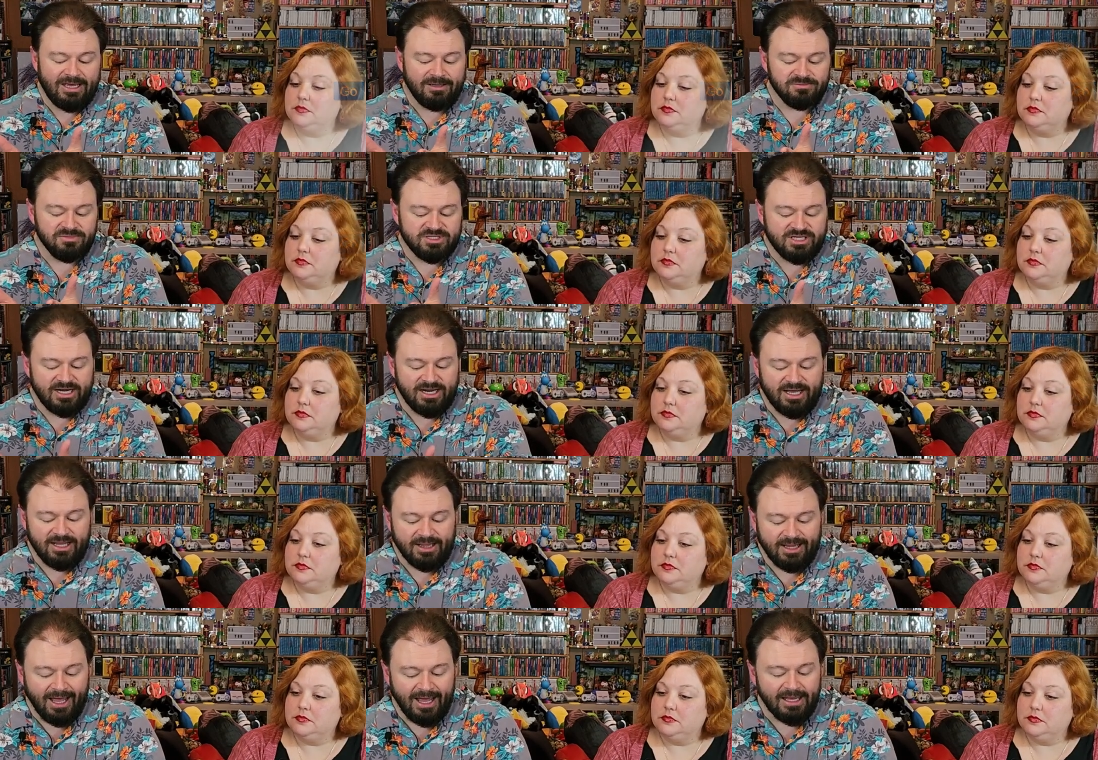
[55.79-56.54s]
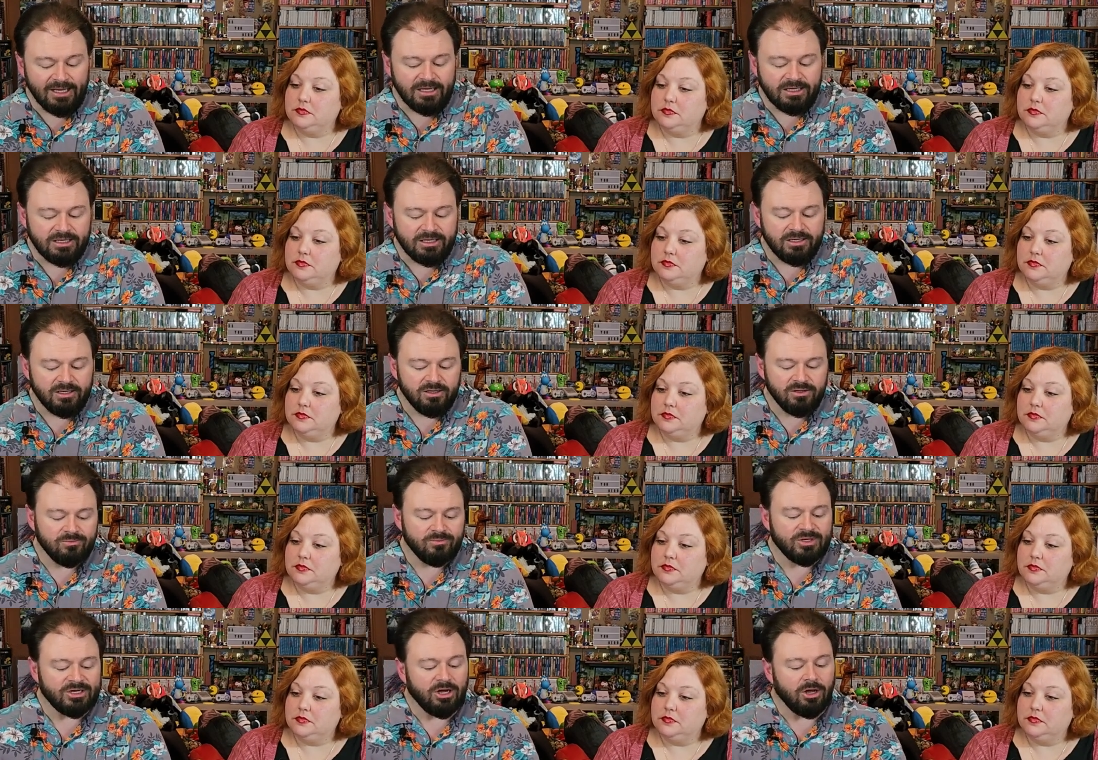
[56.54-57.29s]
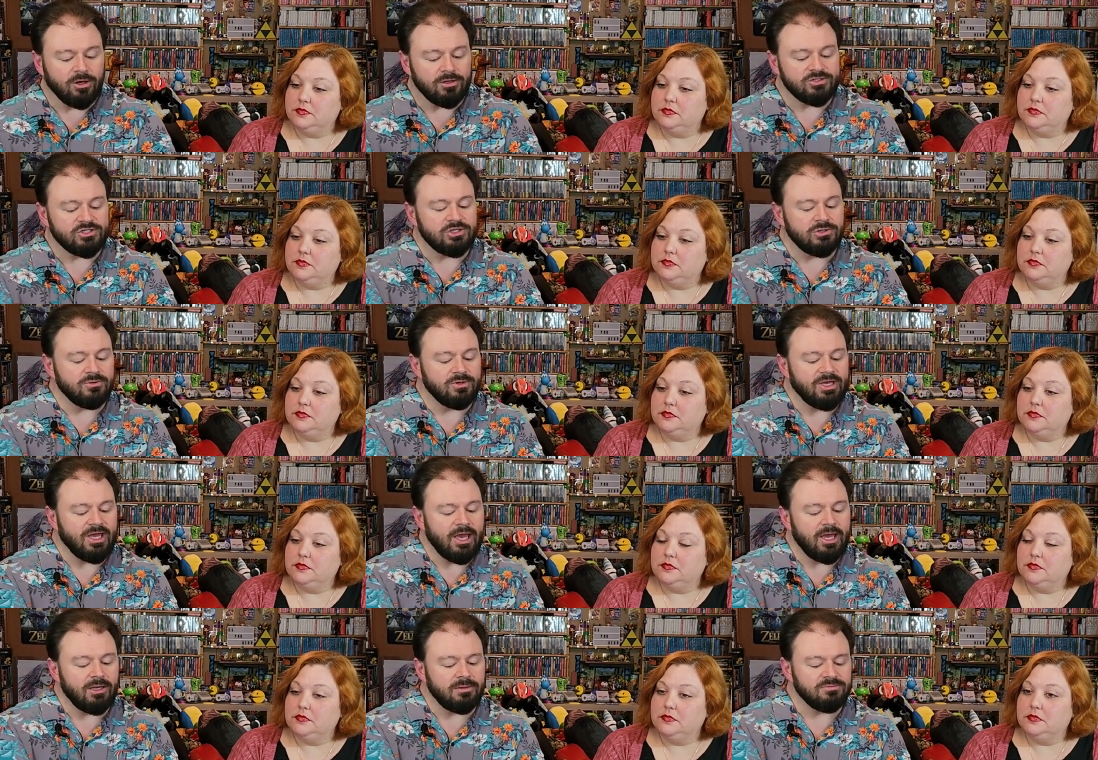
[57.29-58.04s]
Speaker 1: games that I like but also
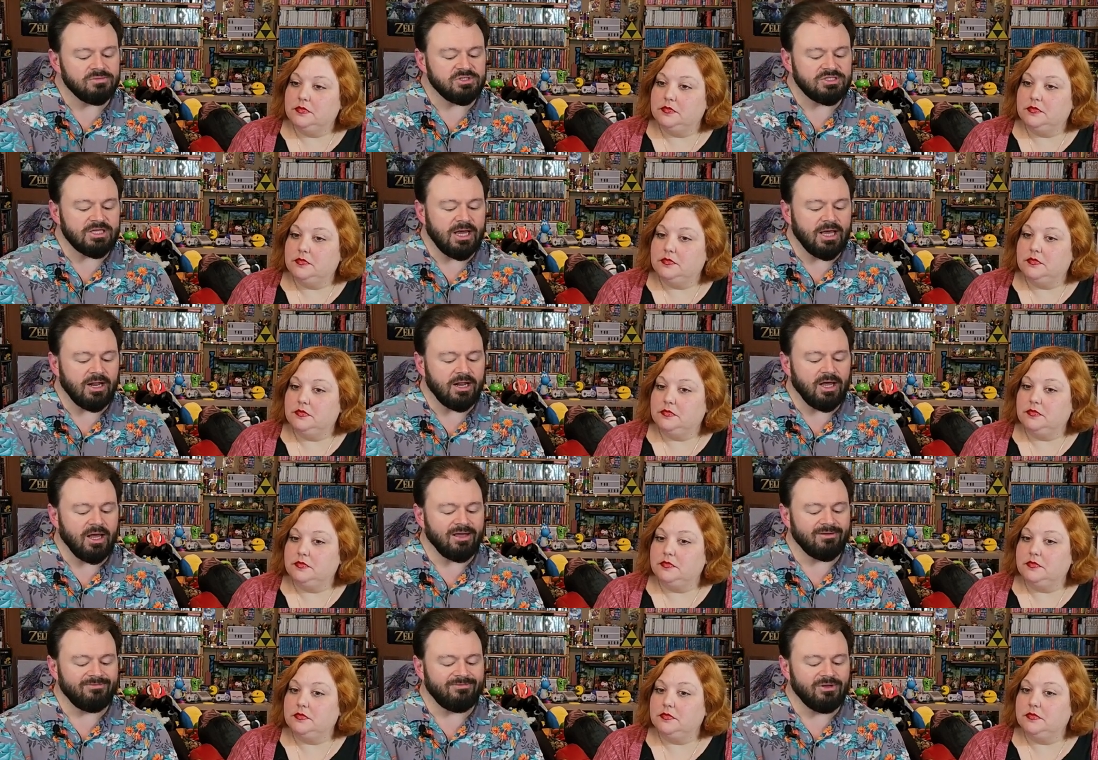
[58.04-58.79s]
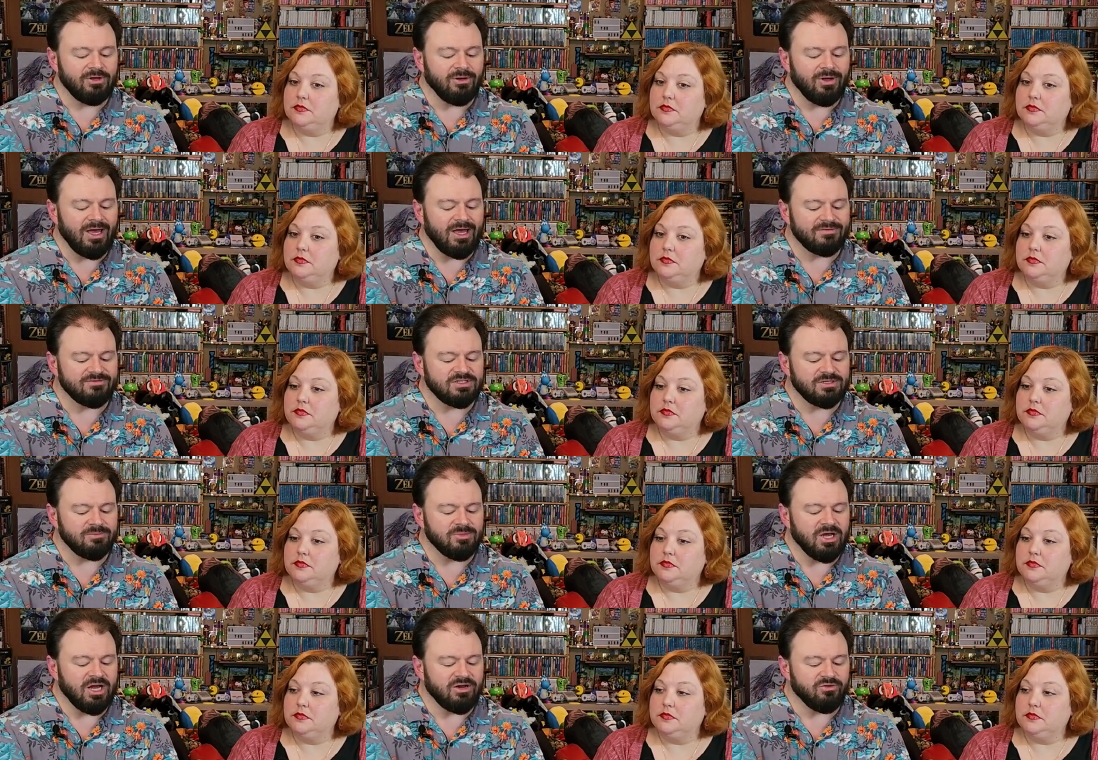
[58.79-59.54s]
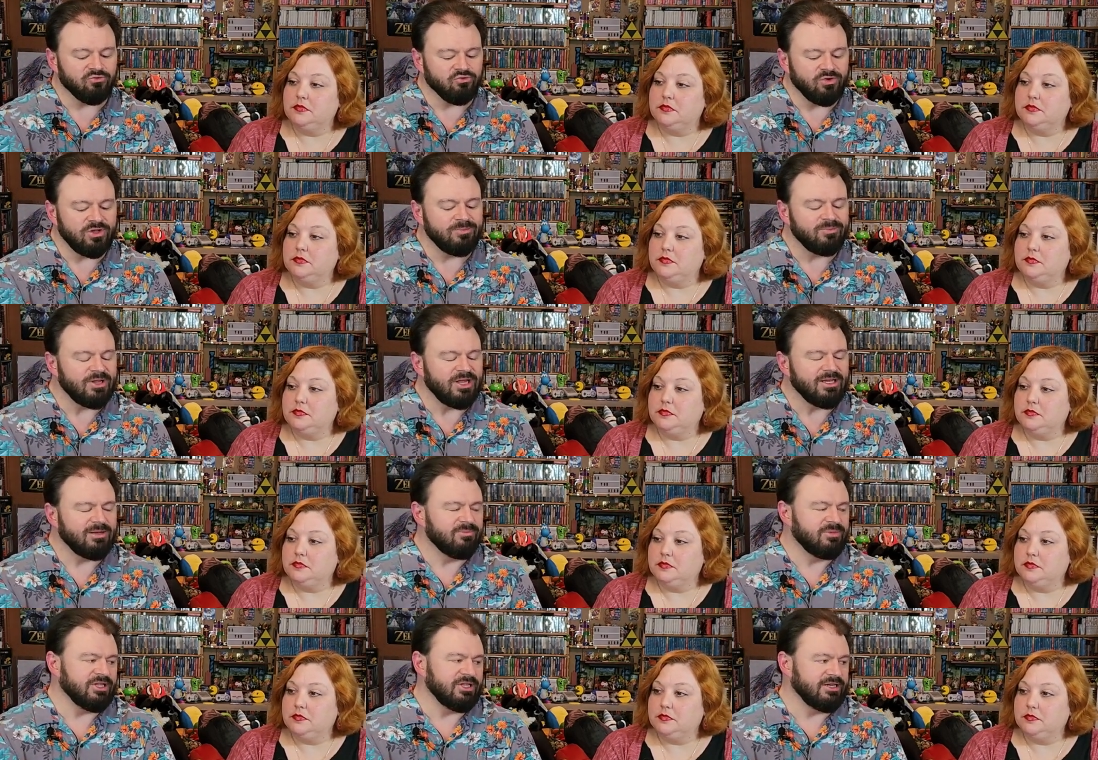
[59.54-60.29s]
games that I feel have some kind of
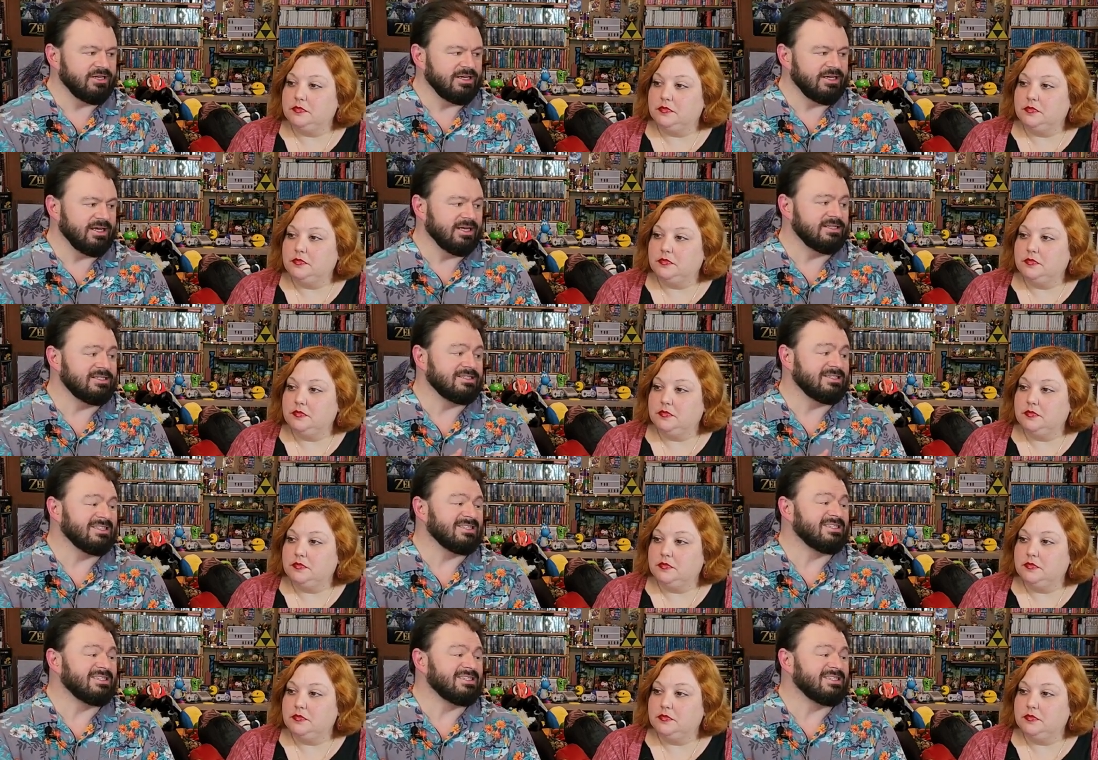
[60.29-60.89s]
replayability and